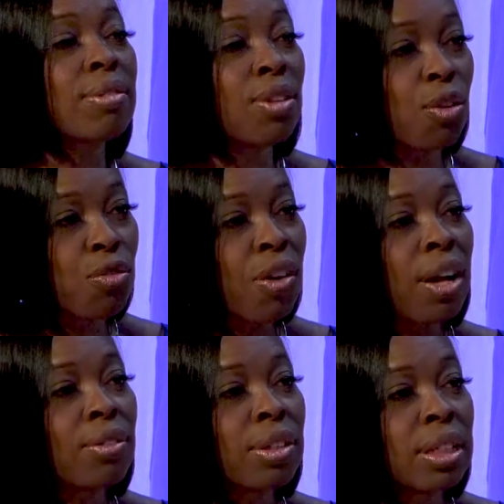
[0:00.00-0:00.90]
you know,
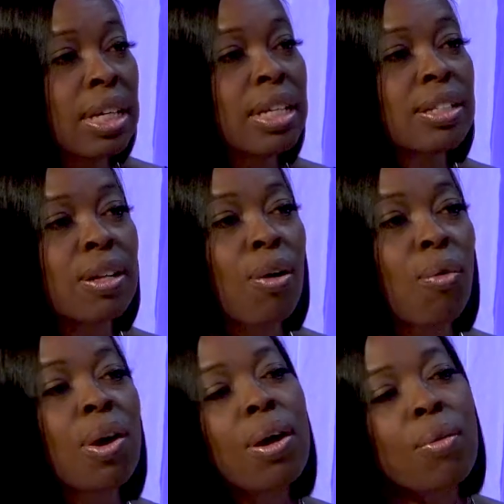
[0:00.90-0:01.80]
follow right. the lead. And so
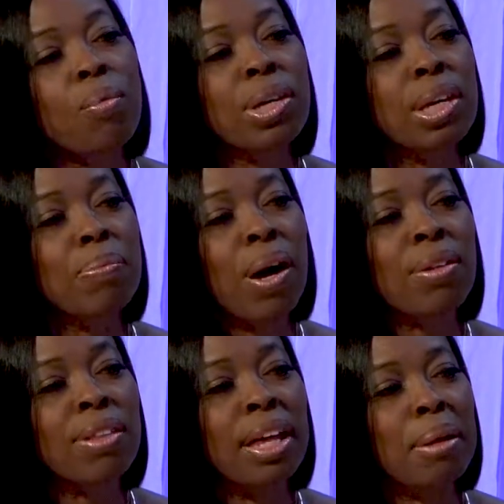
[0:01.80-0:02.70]
them. we keep
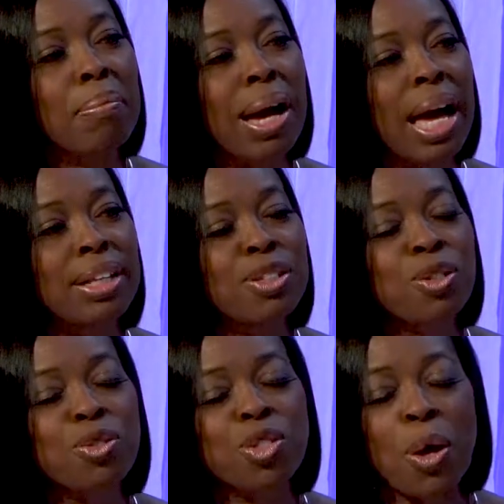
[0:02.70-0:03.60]
all that in mind
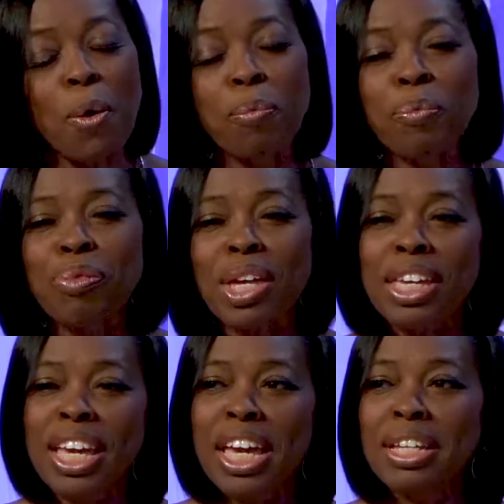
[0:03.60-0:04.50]
too. So
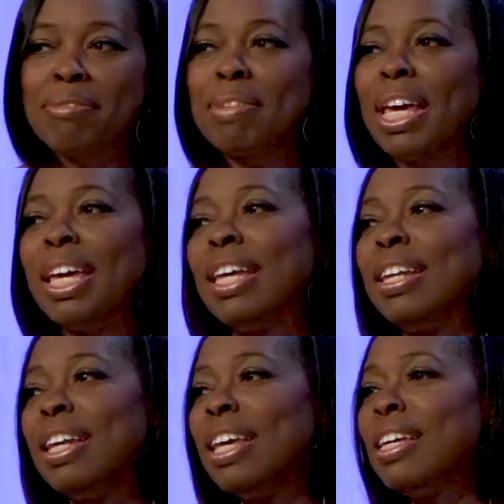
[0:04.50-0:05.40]
again,
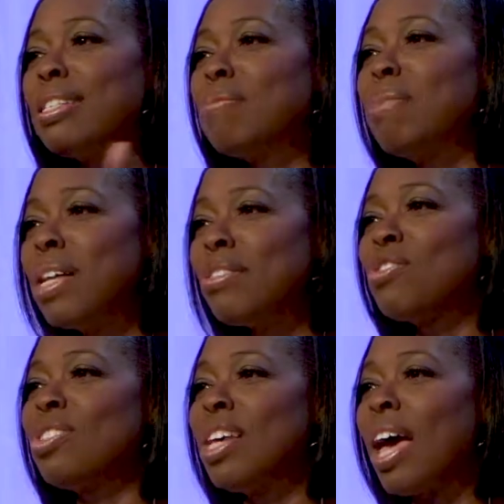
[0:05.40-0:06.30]
it is
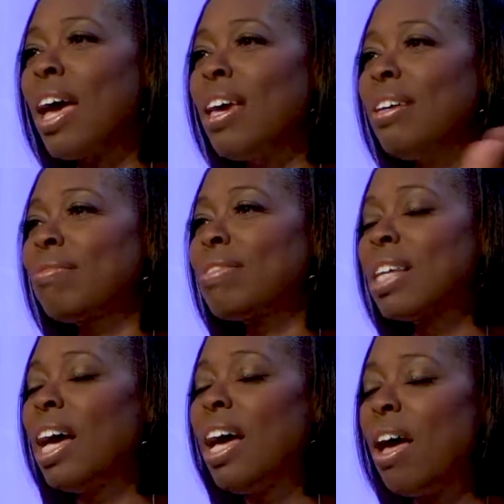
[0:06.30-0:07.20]
Mother's Day.
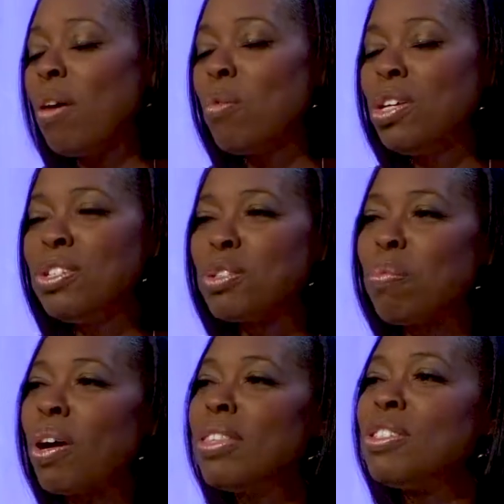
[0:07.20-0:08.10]
And we just
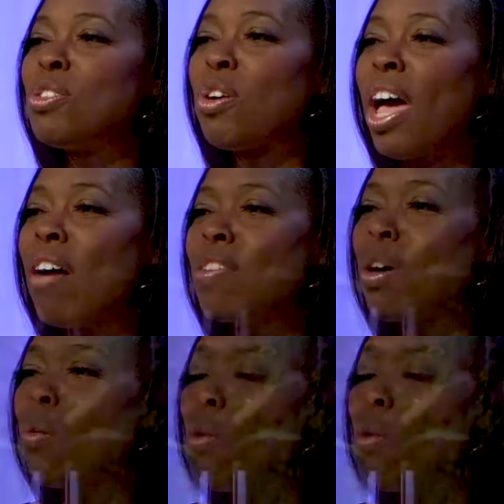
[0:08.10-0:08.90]
pray that you're having a